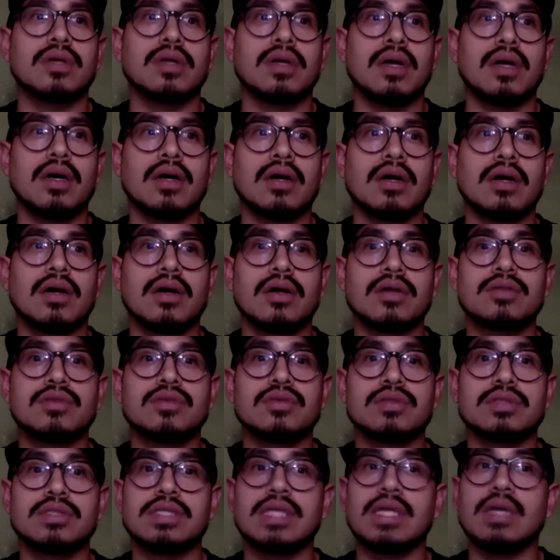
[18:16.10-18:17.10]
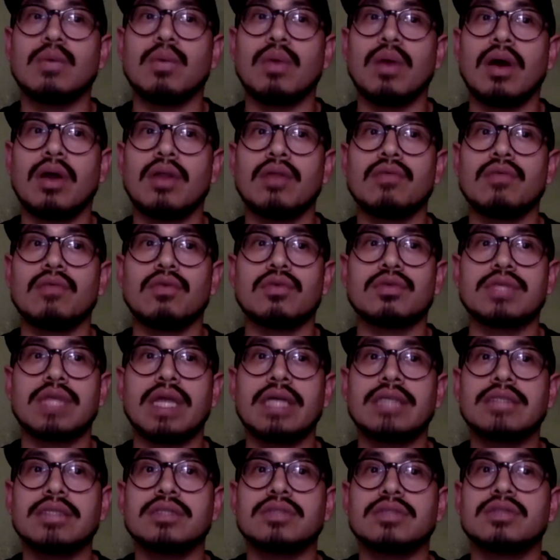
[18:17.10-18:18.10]
good to see what other
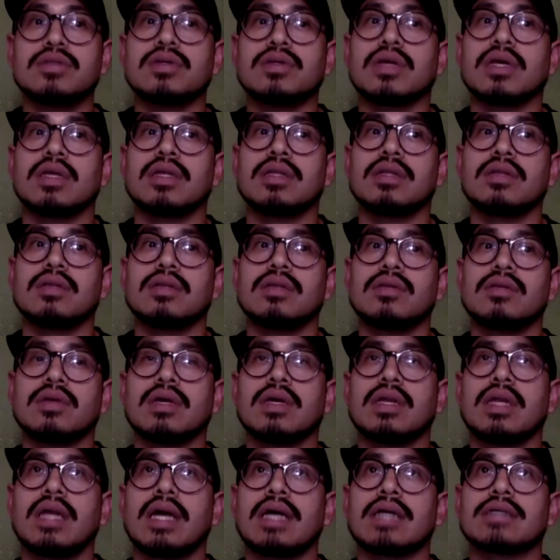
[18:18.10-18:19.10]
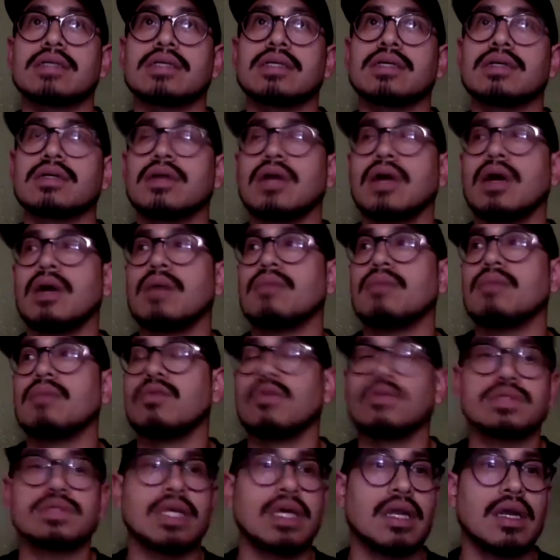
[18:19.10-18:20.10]
rotations you can actually
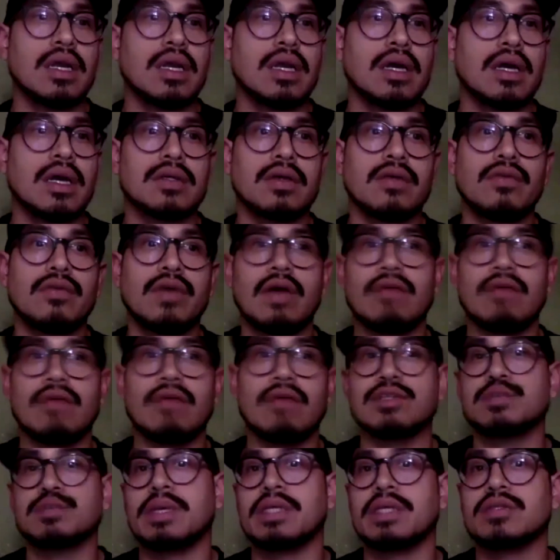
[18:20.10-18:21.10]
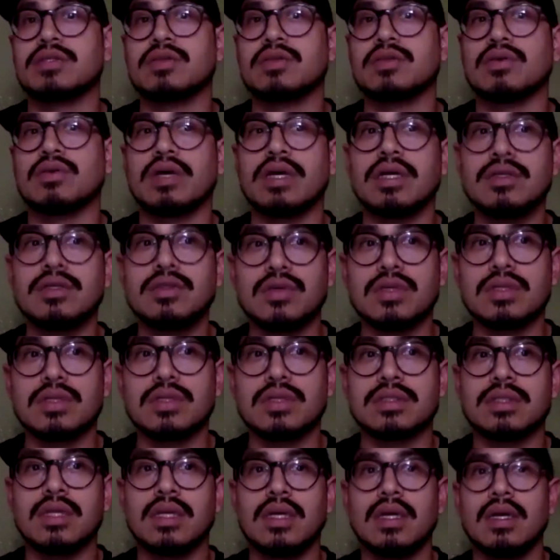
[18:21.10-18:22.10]
rotate on if you have a special interest.
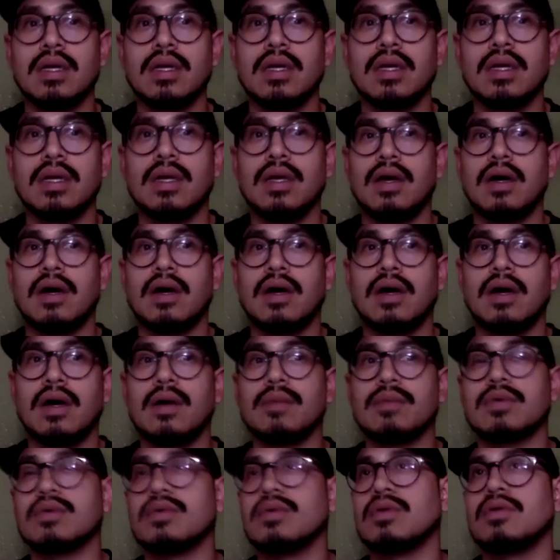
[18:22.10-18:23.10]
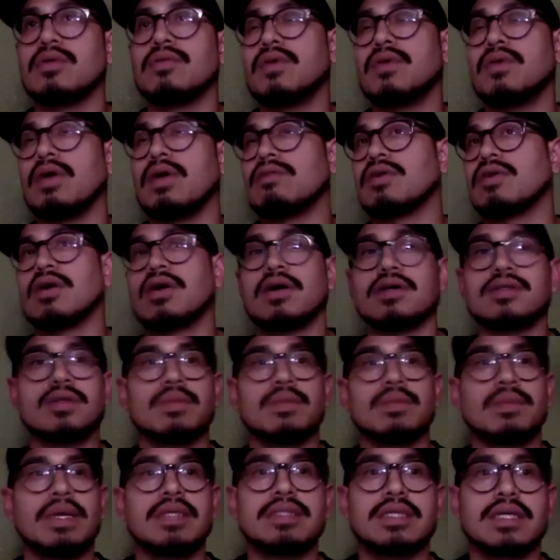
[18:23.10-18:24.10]
If you have concussion medicine, can I
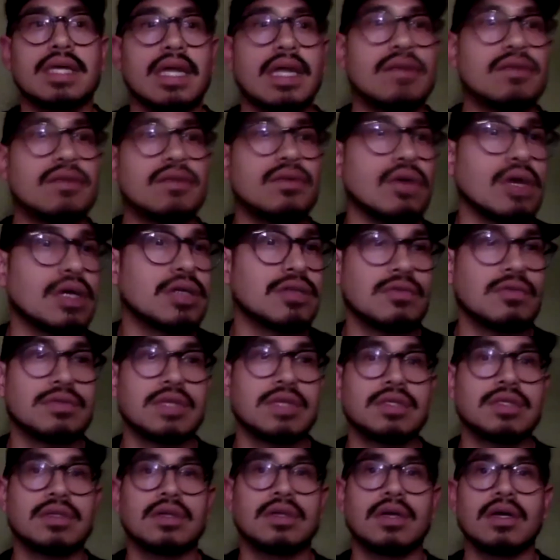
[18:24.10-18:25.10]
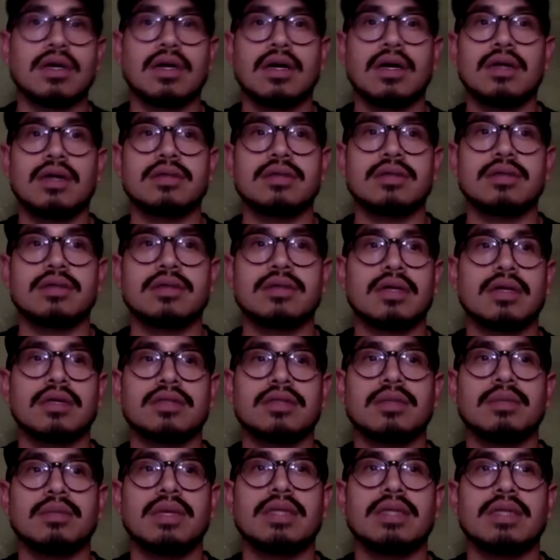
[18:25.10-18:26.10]
do extra rotation on concussion
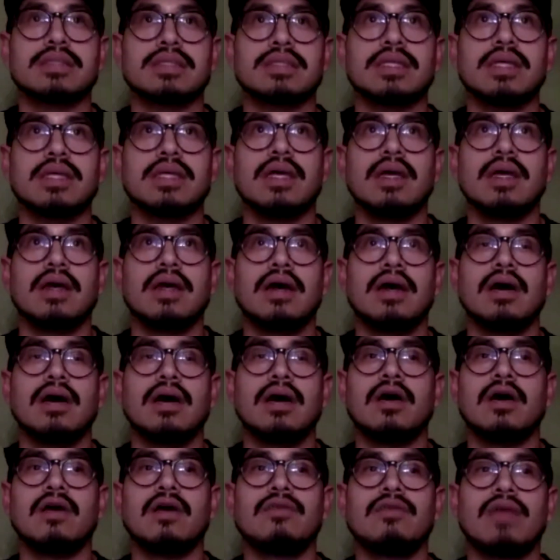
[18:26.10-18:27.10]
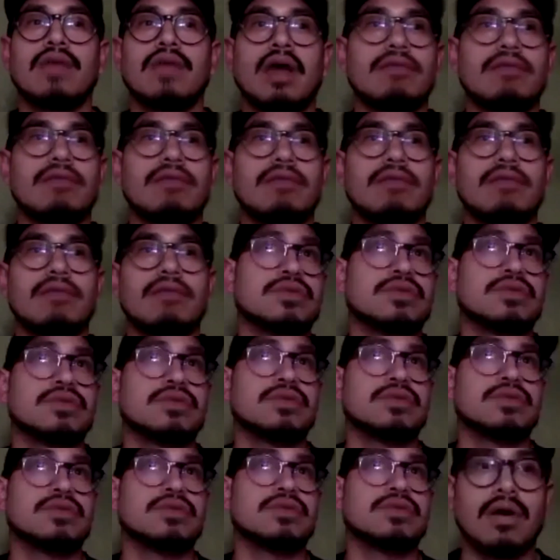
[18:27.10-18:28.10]
medicine? If you have a special interest
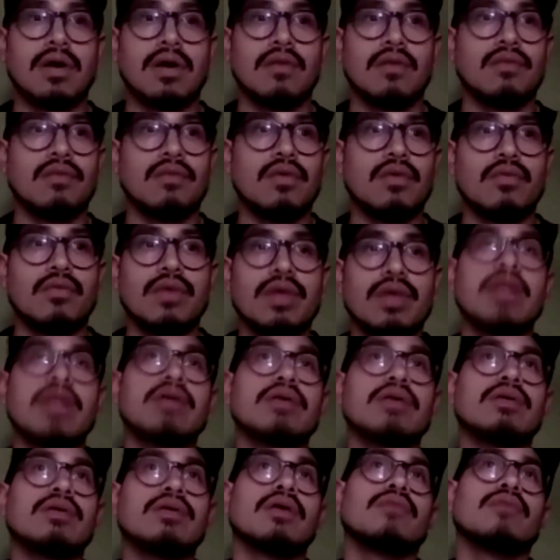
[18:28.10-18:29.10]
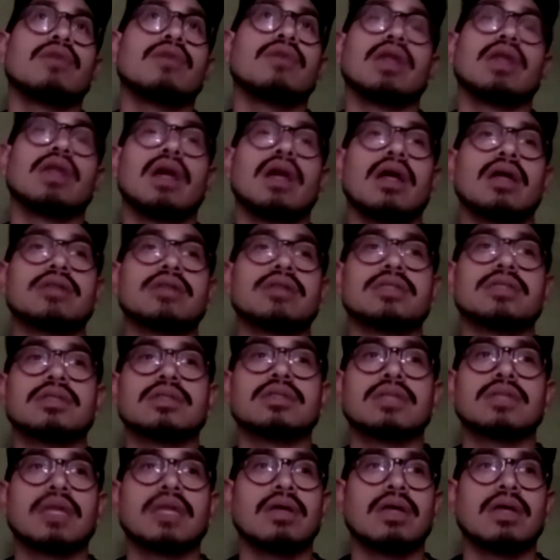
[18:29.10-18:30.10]
in reading radiology,
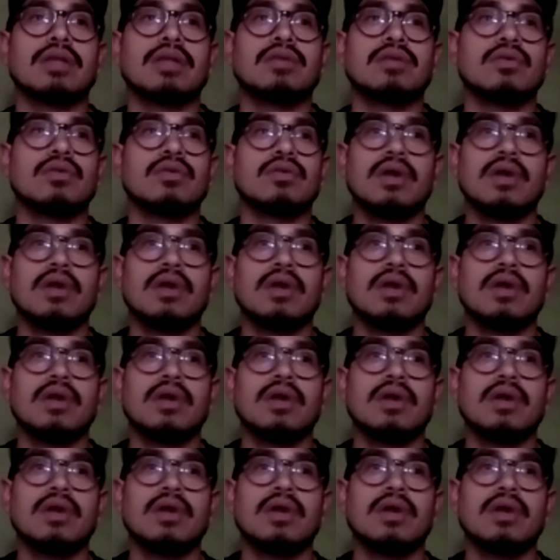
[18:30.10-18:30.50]
can I do